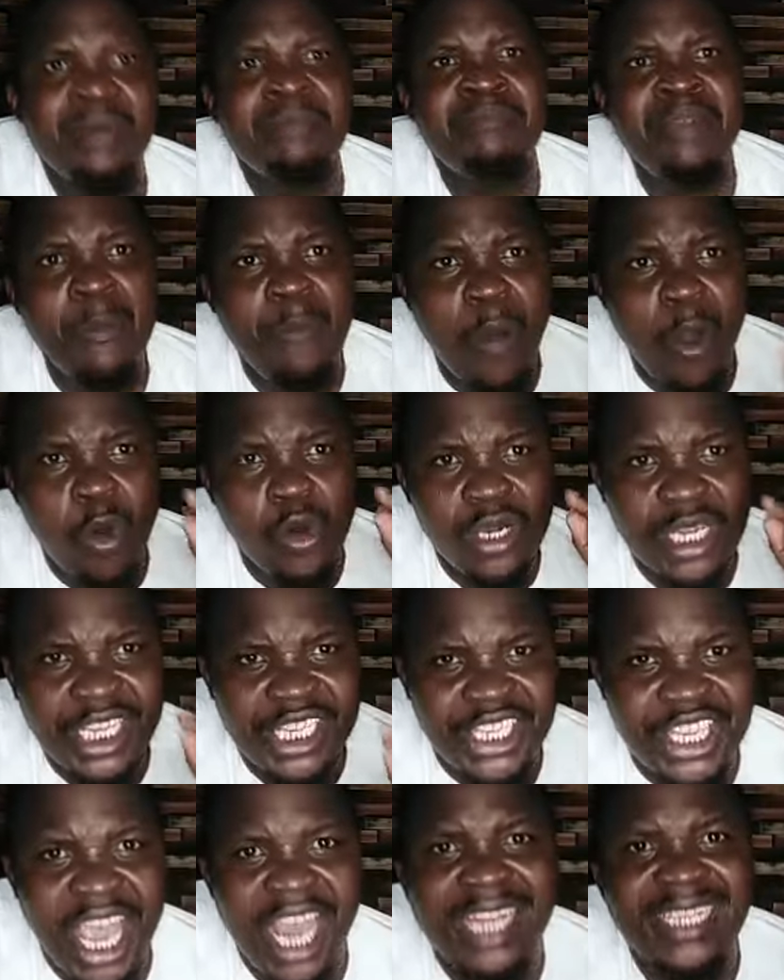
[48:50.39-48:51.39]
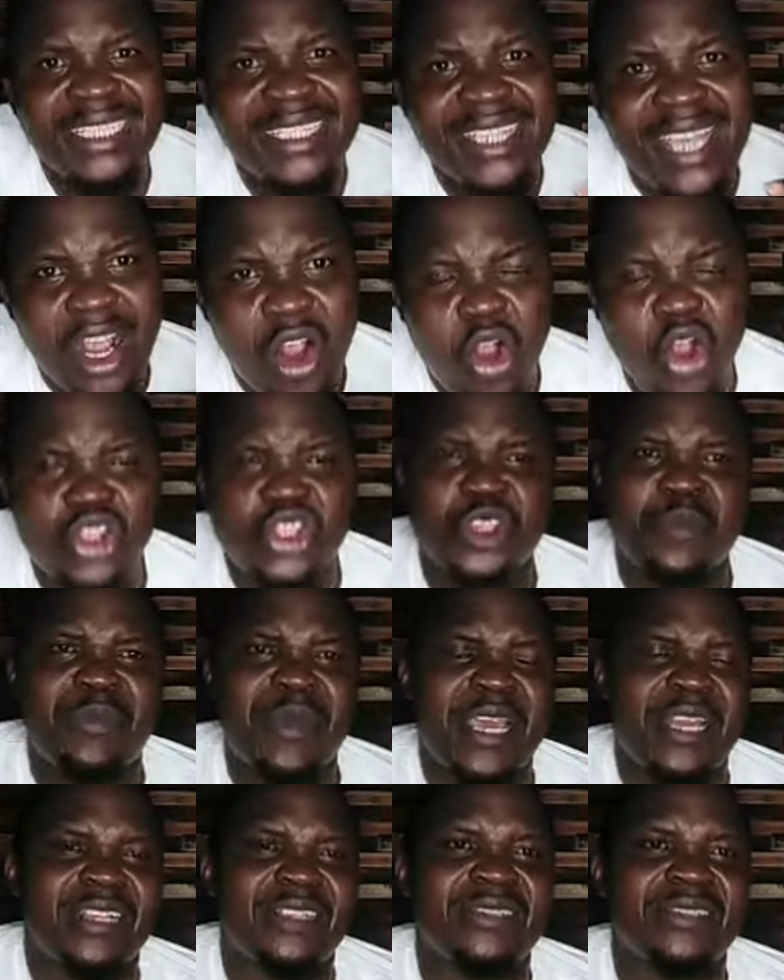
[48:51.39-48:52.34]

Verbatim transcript: People who reject the gospel,